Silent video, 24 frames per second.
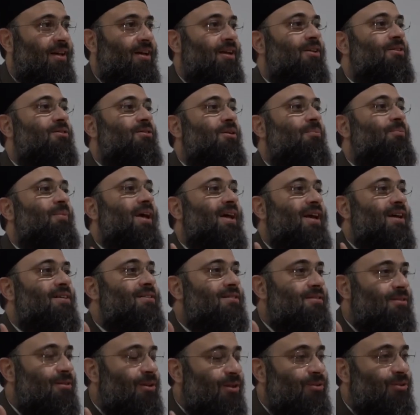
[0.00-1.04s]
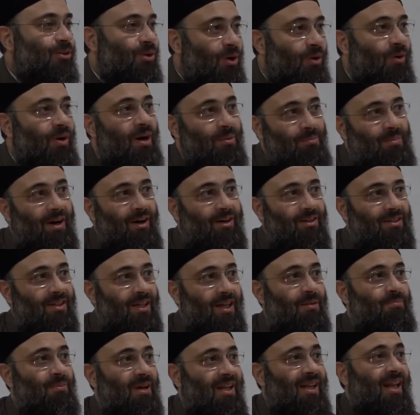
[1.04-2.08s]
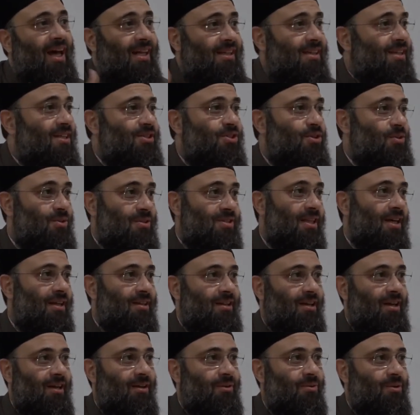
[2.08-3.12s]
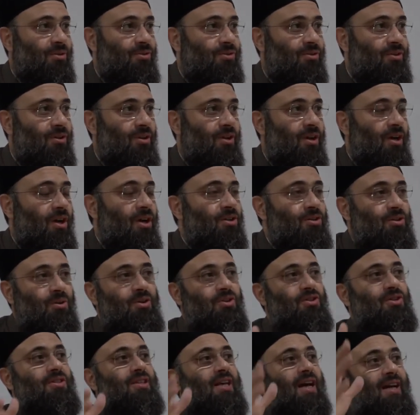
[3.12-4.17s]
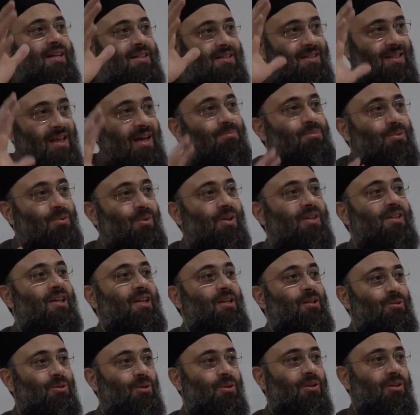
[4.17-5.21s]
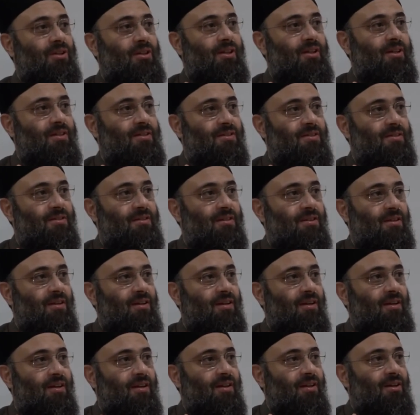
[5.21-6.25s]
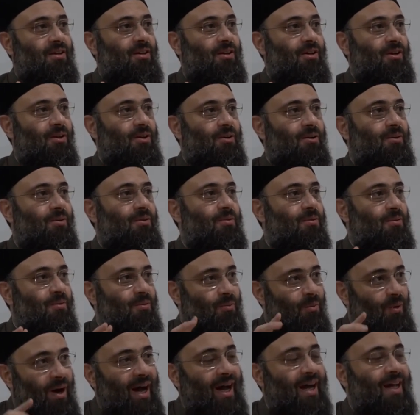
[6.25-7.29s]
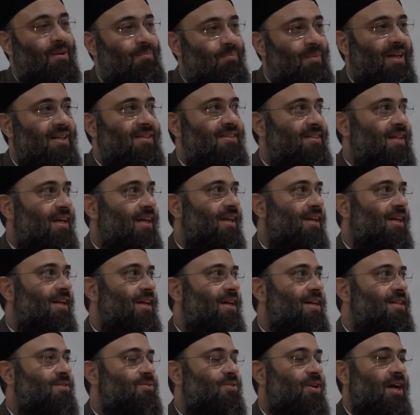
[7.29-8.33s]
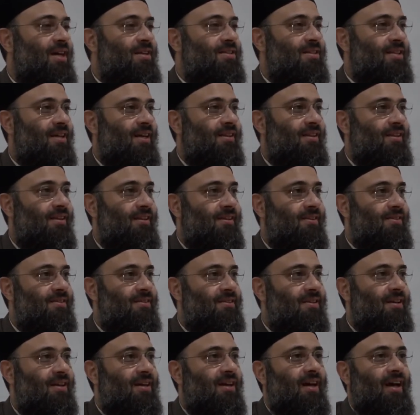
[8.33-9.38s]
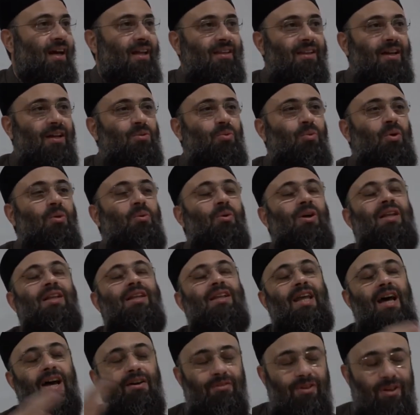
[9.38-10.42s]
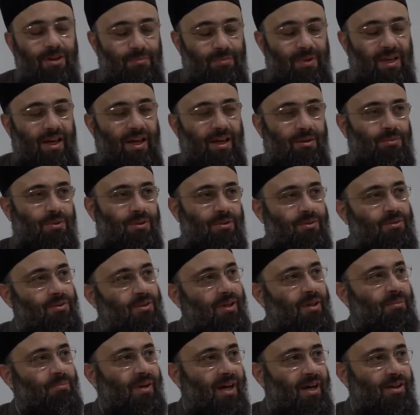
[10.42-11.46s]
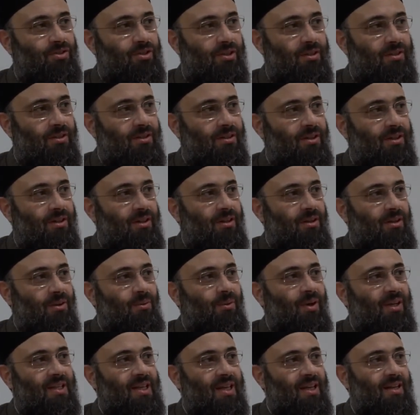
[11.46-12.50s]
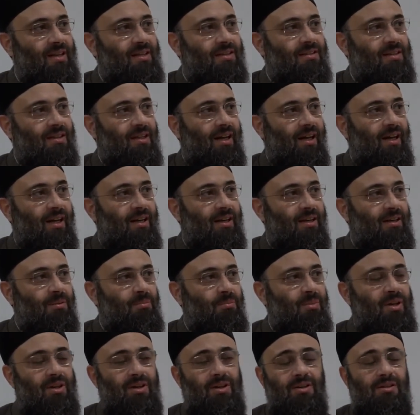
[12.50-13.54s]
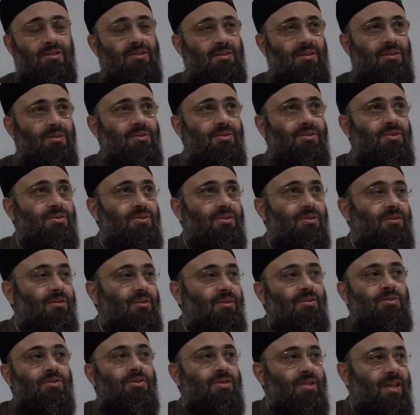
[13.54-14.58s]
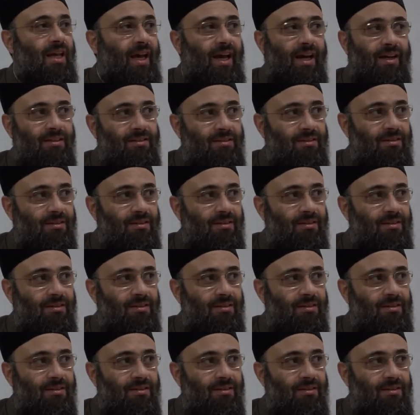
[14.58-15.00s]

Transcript: to make us know about Him. Allah did use that language. So we just accept what He told us, while maintaining His transcendence, and that we will never be able to imagine what He is like, because you just can't.